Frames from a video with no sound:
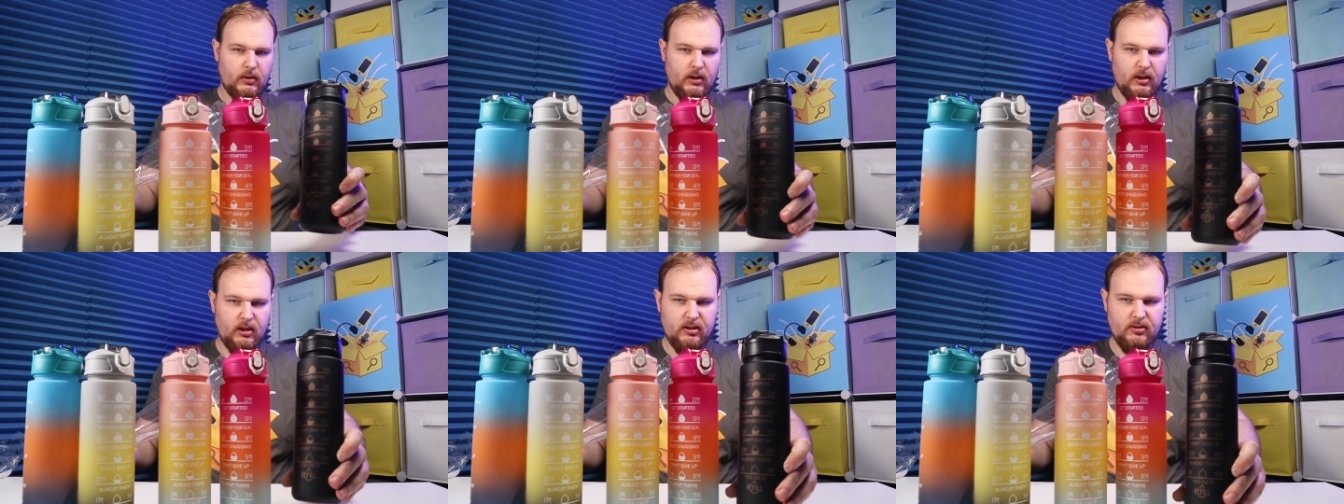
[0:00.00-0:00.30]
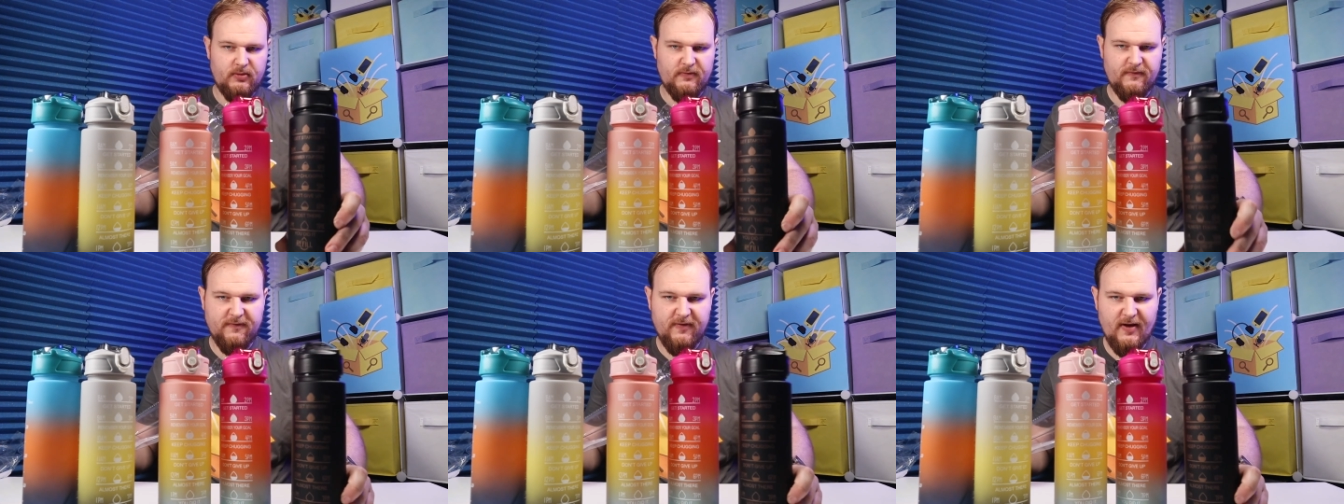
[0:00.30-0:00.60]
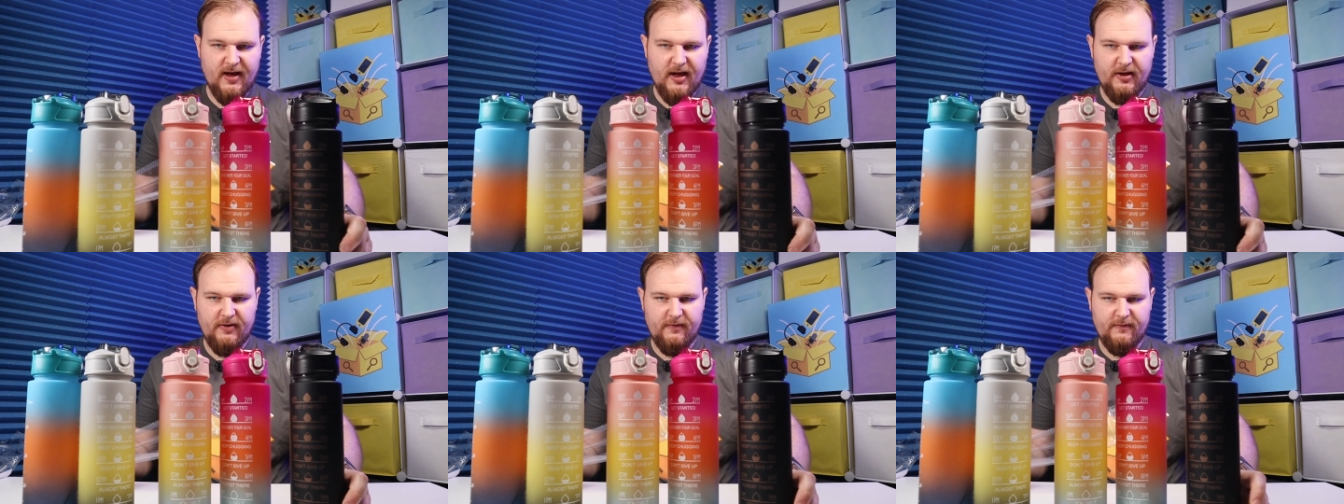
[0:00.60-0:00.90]
and
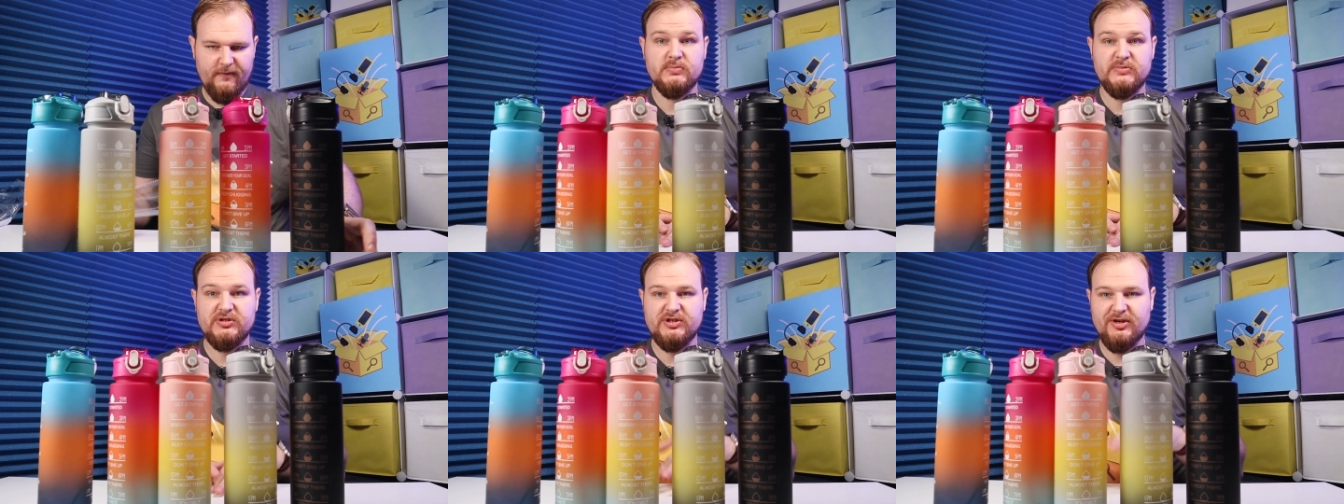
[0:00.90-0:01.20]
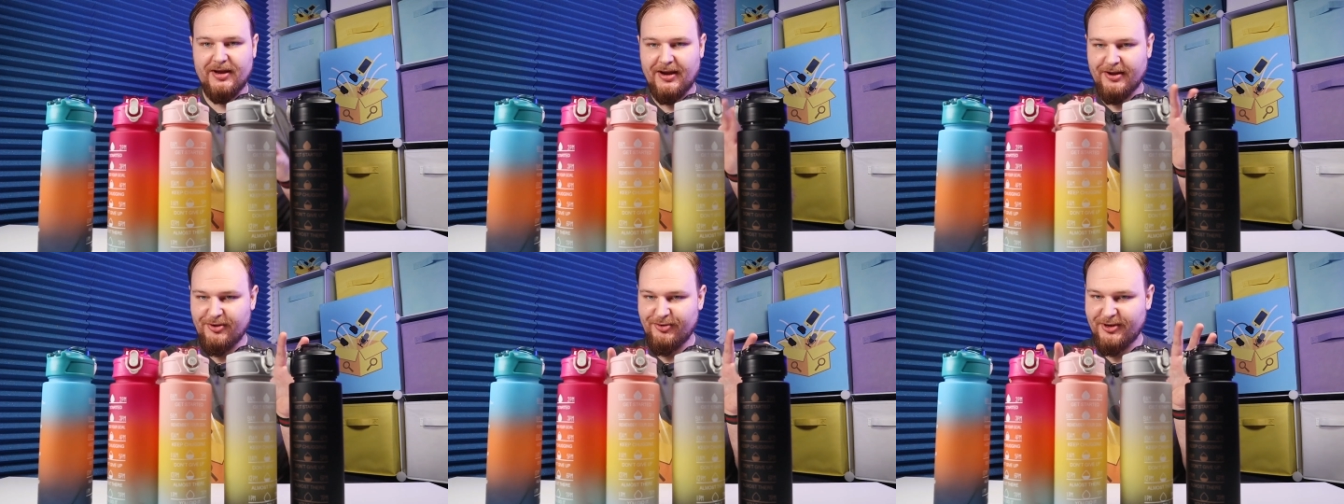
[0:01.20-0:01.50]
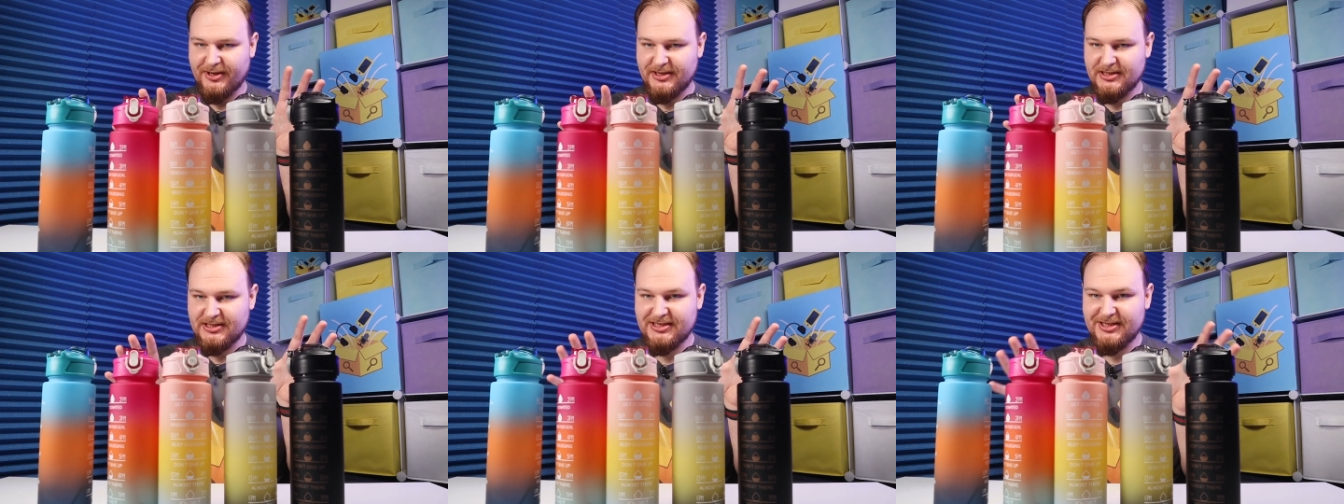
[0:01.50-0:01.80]
5. So like you
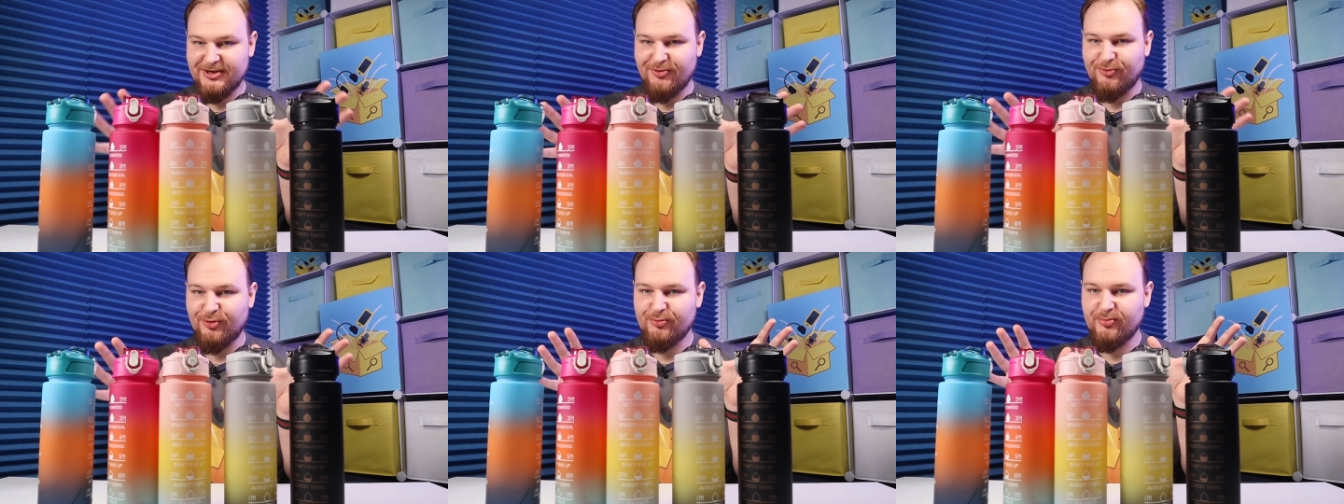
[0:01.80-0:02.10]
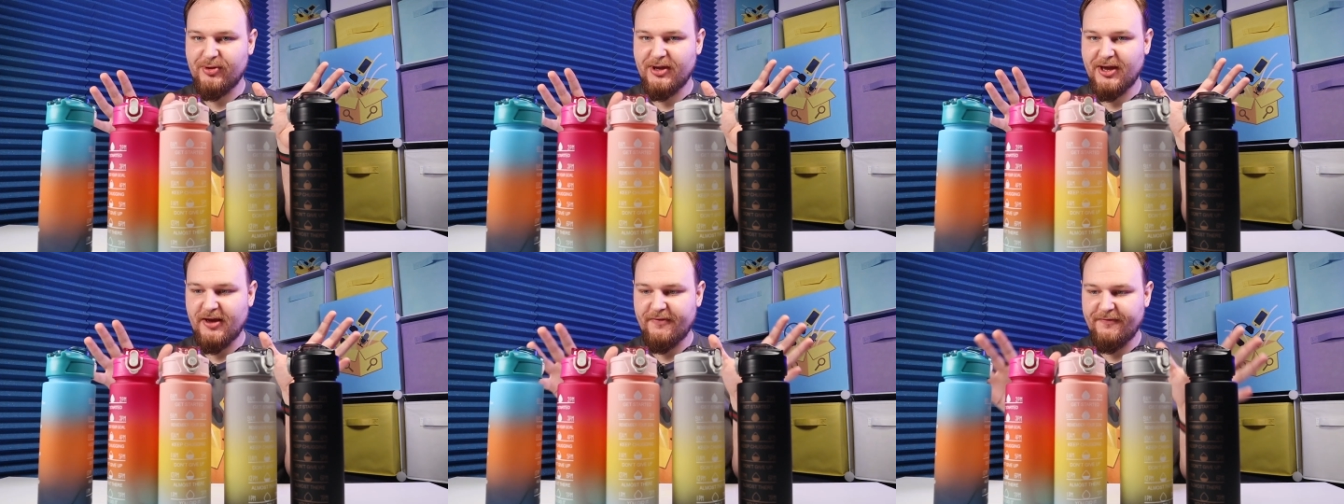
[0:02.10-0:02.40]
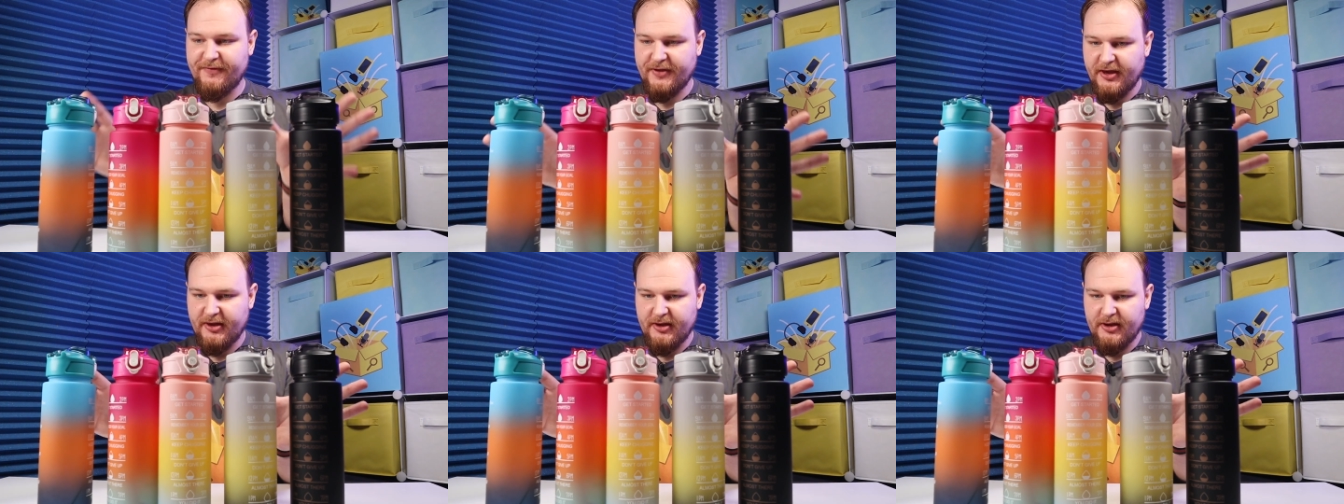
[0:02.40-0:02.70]
can see, what we have
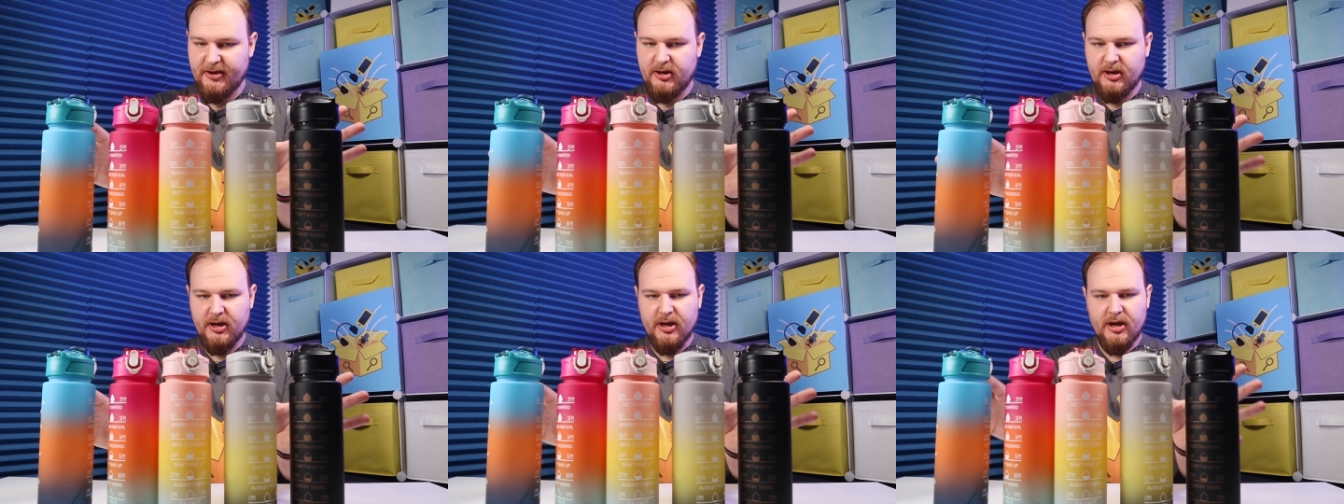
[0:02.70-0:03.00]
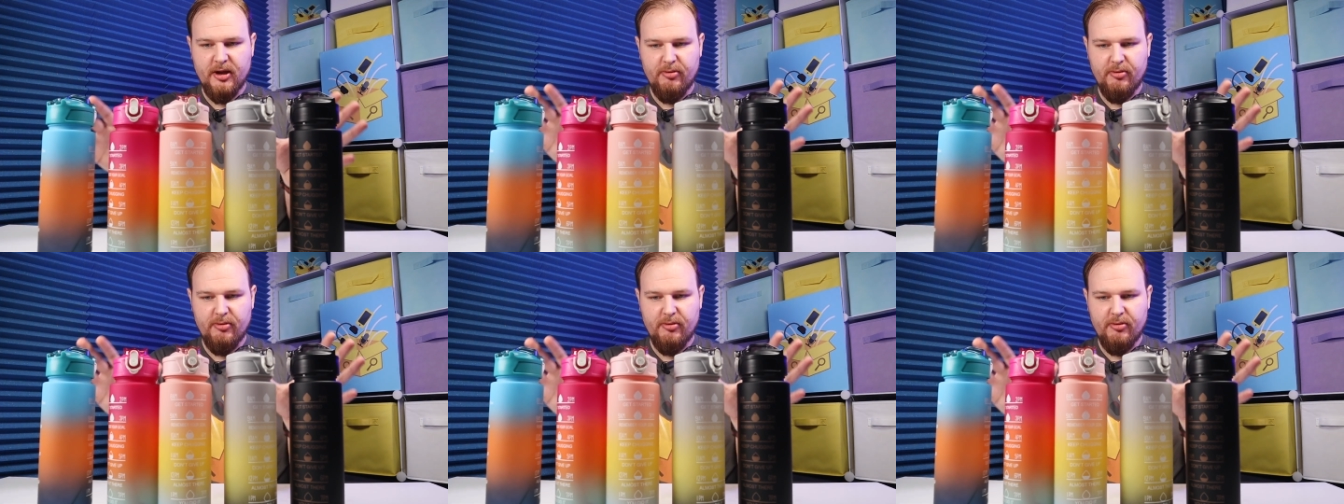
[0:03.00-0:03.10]
here,